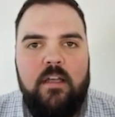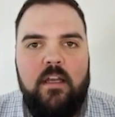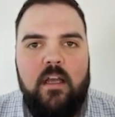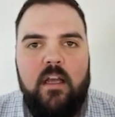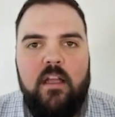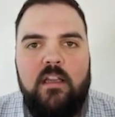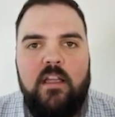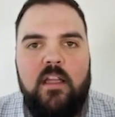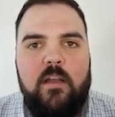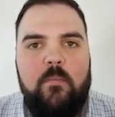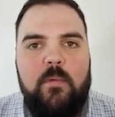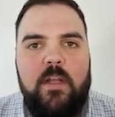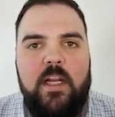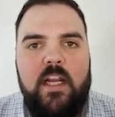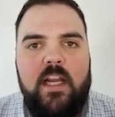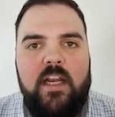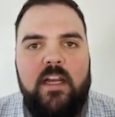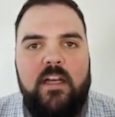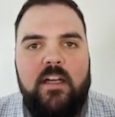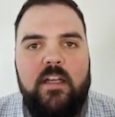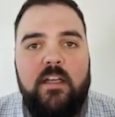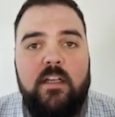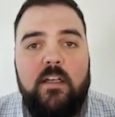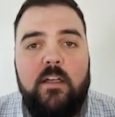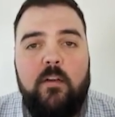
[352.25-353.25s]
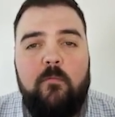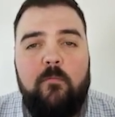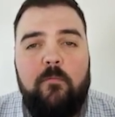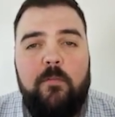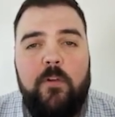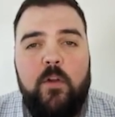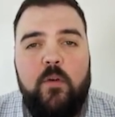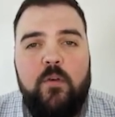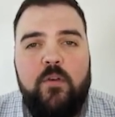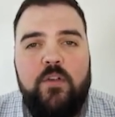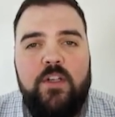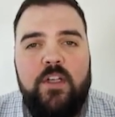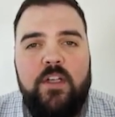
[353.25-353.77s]
eliminating
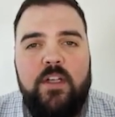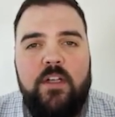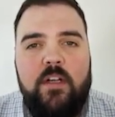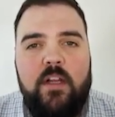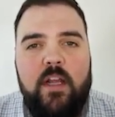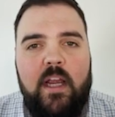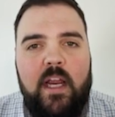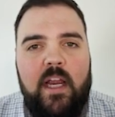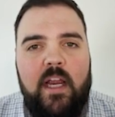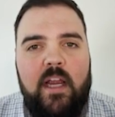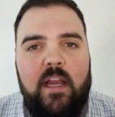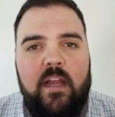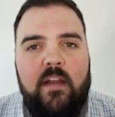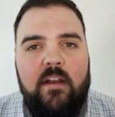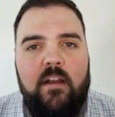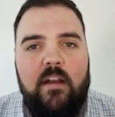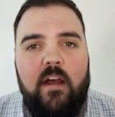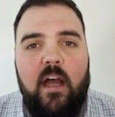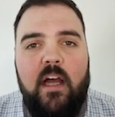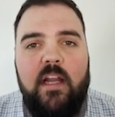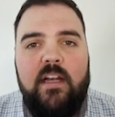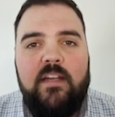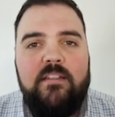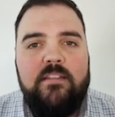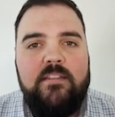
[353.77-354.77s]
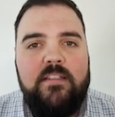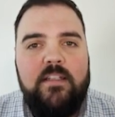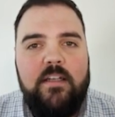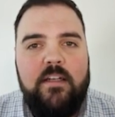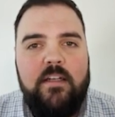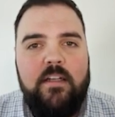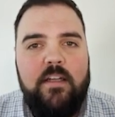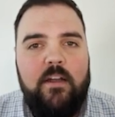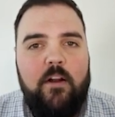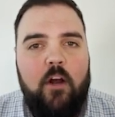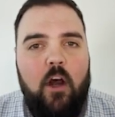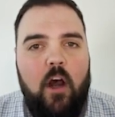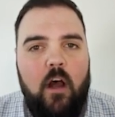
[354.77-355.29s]
confusion and
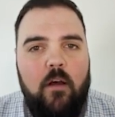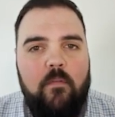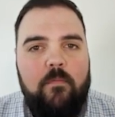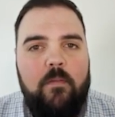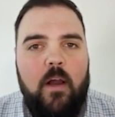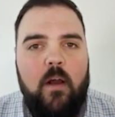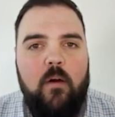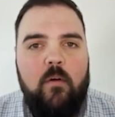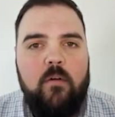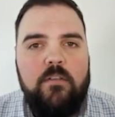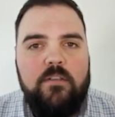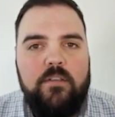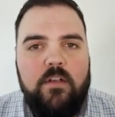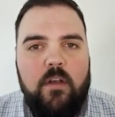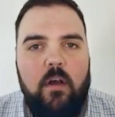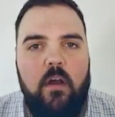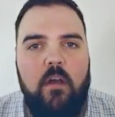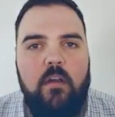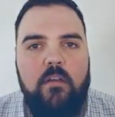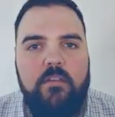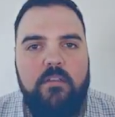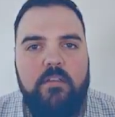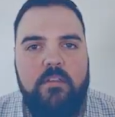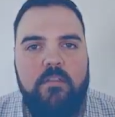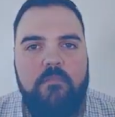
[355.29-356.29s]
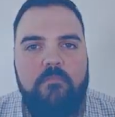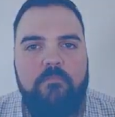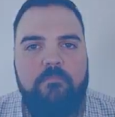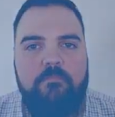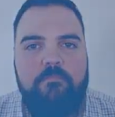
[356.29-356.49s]
unintended off-hours calls.